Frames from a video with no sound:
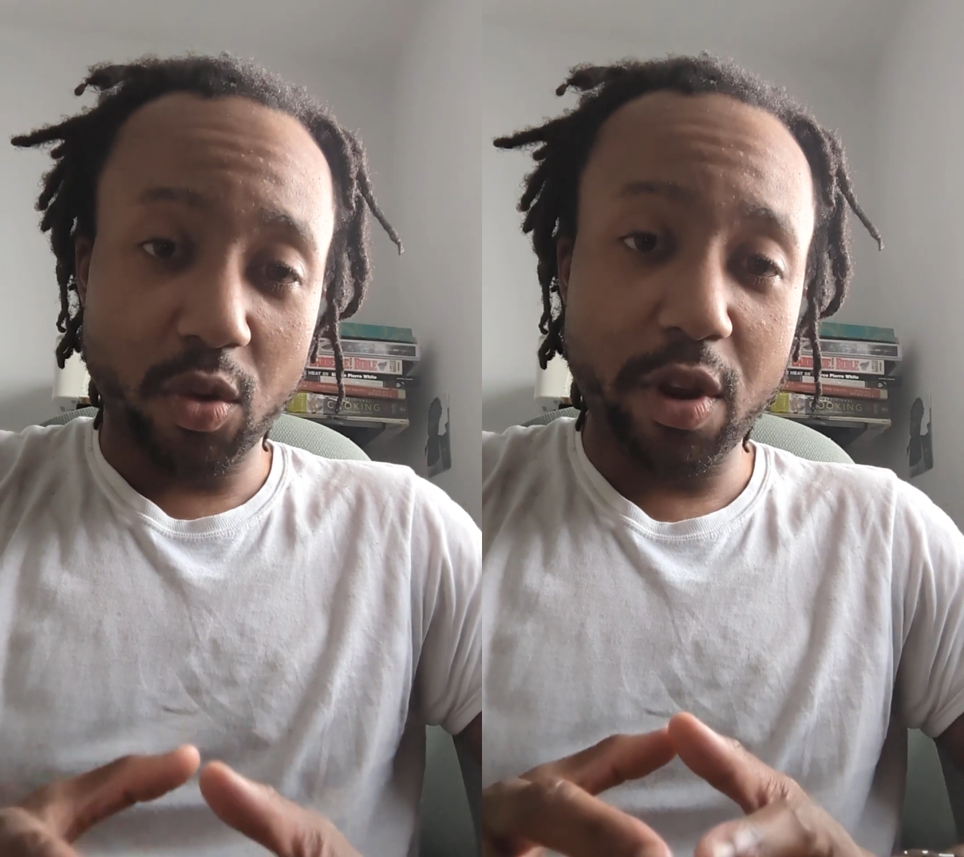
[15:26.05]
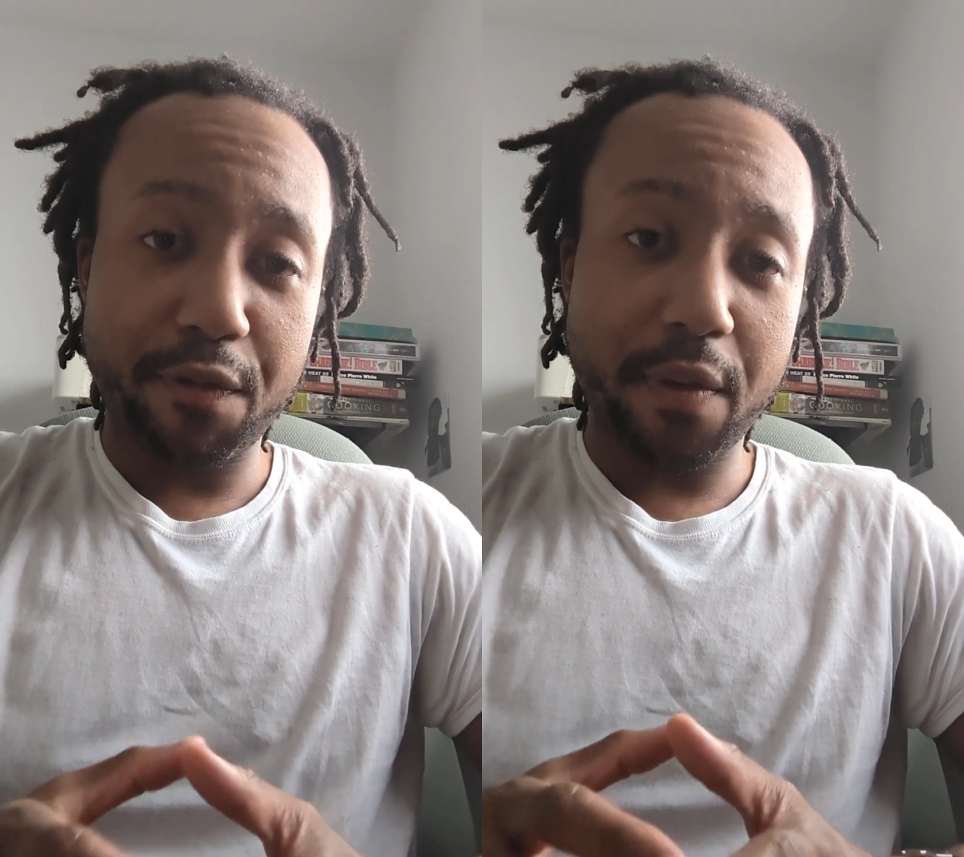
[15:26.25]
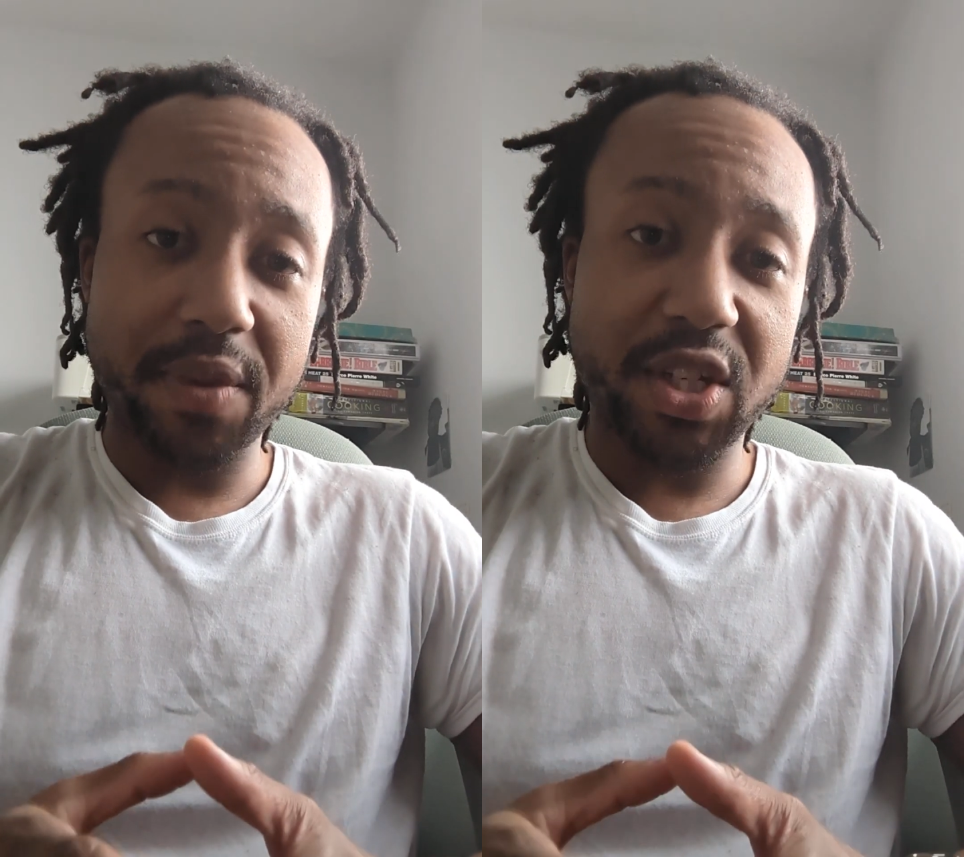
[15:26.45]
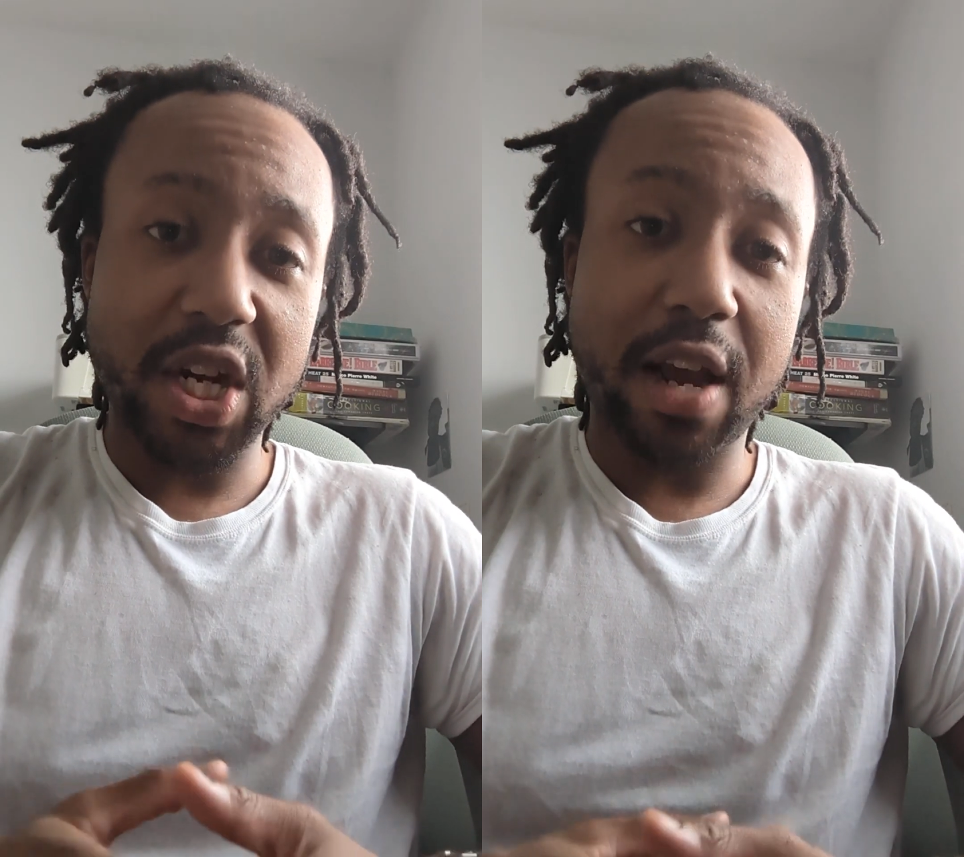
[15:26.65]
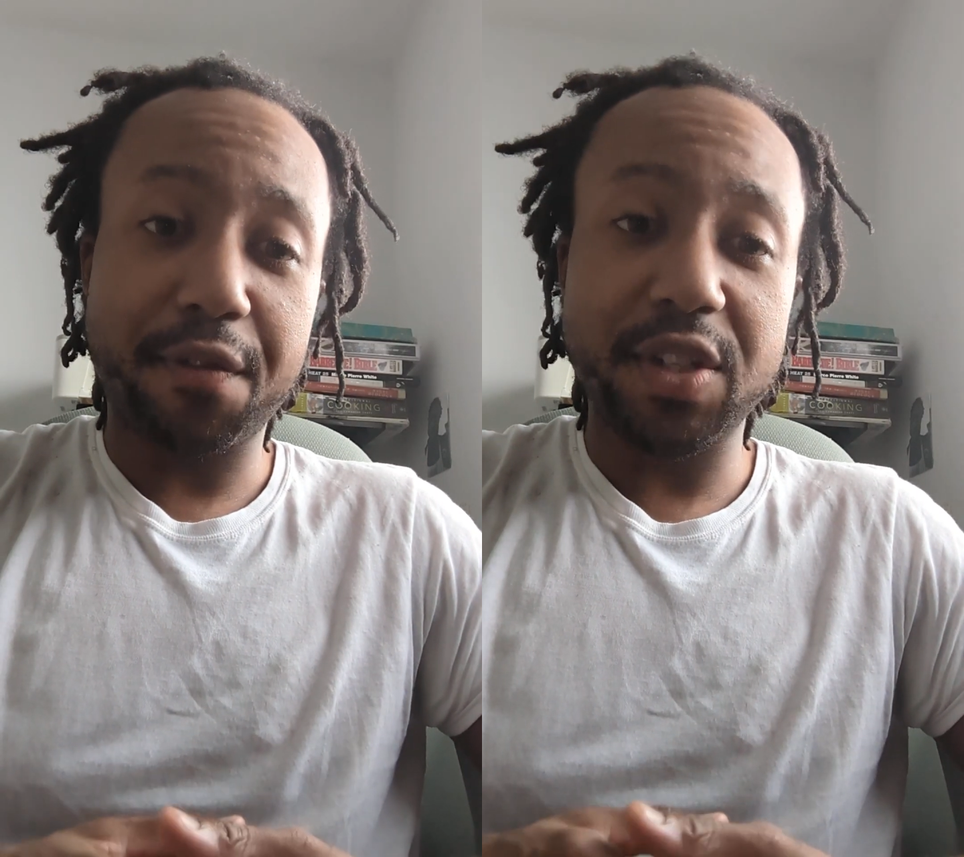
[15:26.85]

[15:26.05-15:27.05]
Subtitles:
the wheat from the chaff,